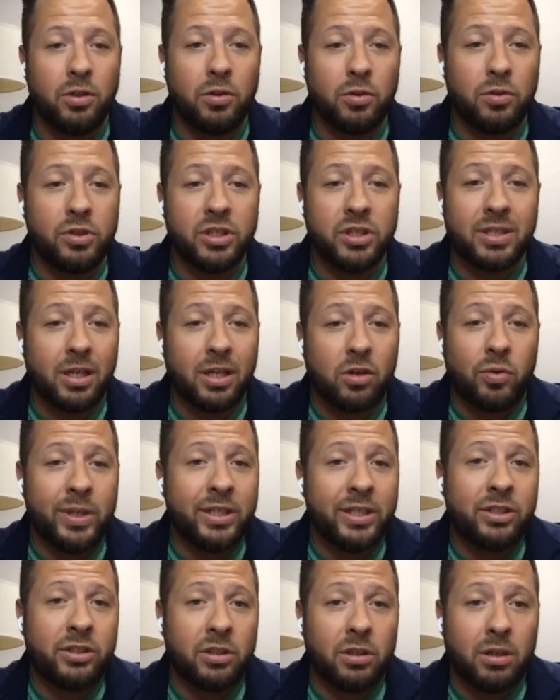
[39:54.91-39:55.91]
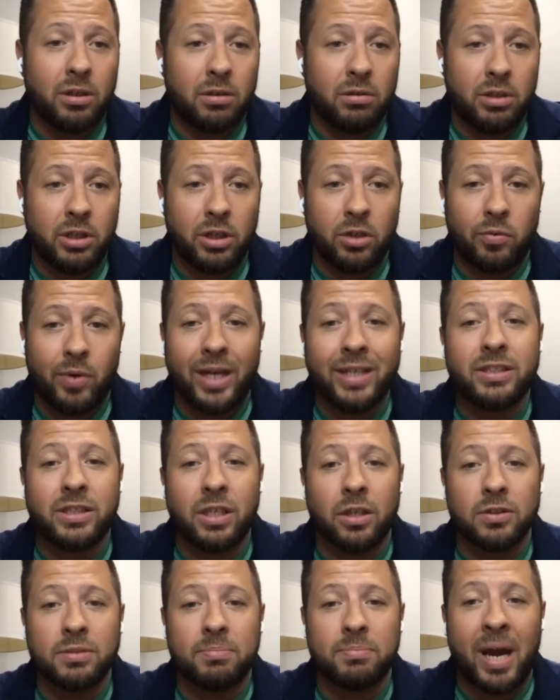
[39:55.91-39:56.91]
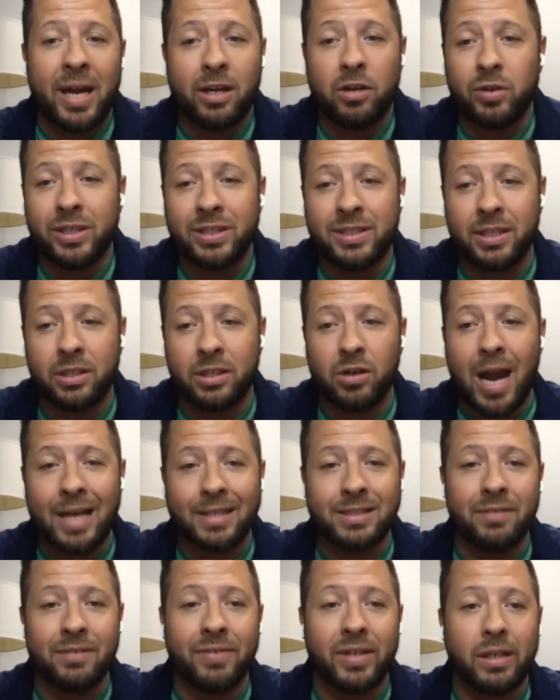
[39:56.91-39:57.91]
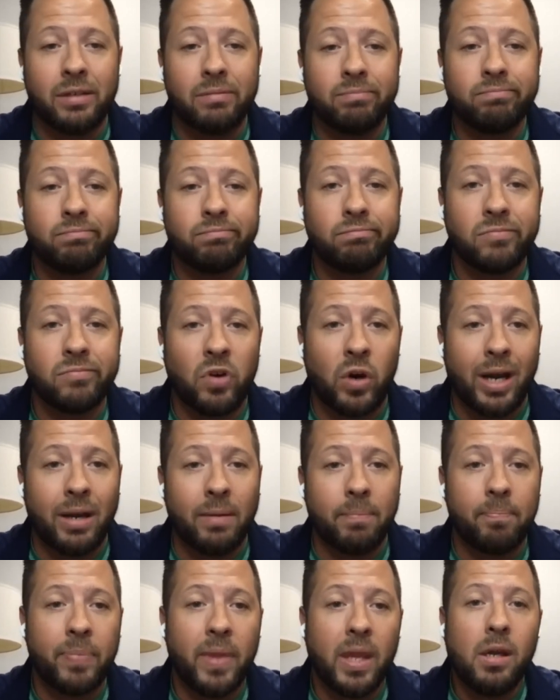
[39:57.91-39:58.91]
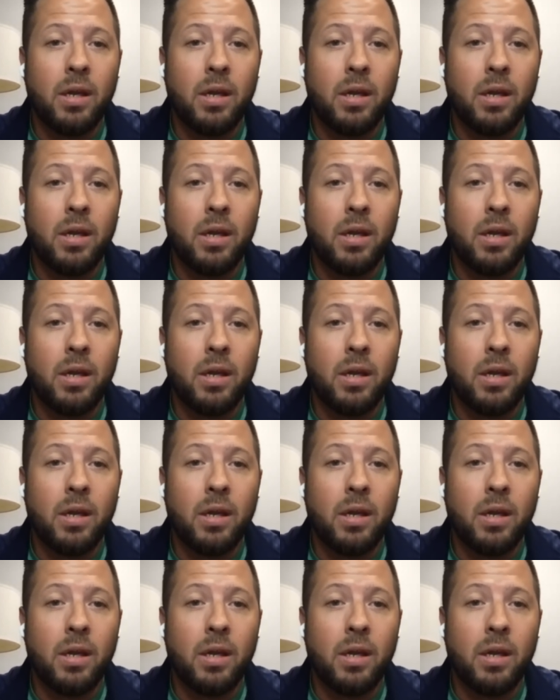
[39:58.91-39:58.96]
you just increase your your ratios by increasing your activity, right?